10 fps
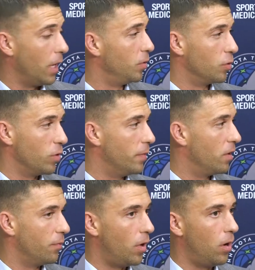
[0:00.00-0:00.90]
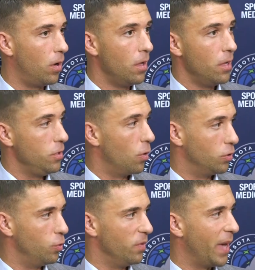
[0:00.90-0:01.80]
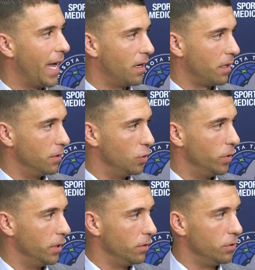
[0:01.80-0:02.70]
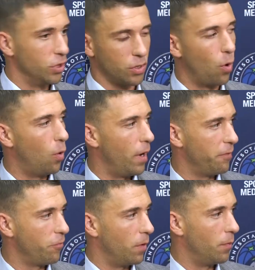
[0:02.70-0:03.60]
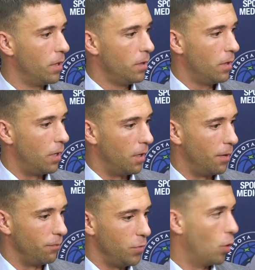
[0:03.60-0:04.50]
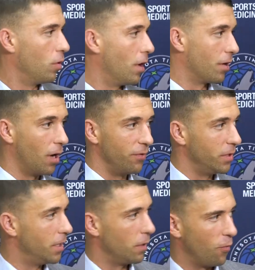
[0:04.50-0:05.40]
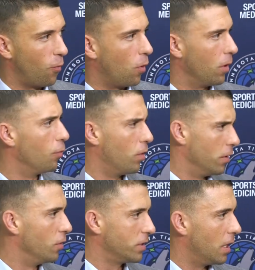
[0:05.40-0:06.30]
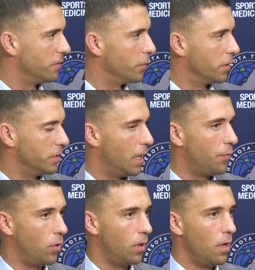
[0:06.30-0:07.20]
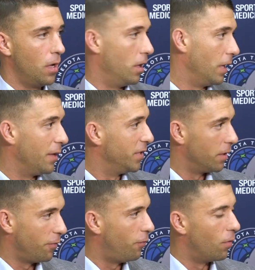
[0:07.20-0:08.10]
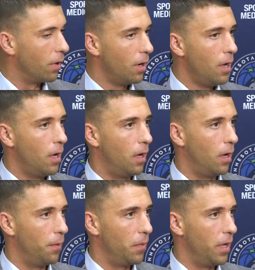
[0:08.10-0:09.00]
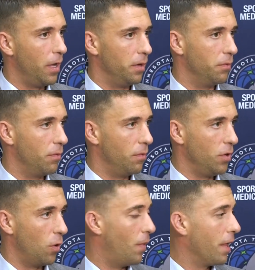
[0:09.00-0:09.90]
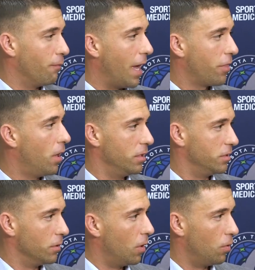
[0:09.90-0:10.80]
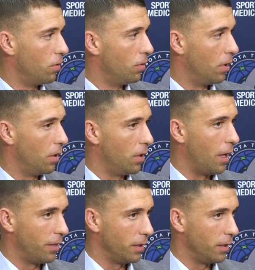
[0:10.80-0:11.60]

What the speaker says: able to rebound the ball, you know, do we panic and do we just go away from, you know, a Covington at the four or one of those guys, for example, a Lehman at the four, and you know, my thought is no. I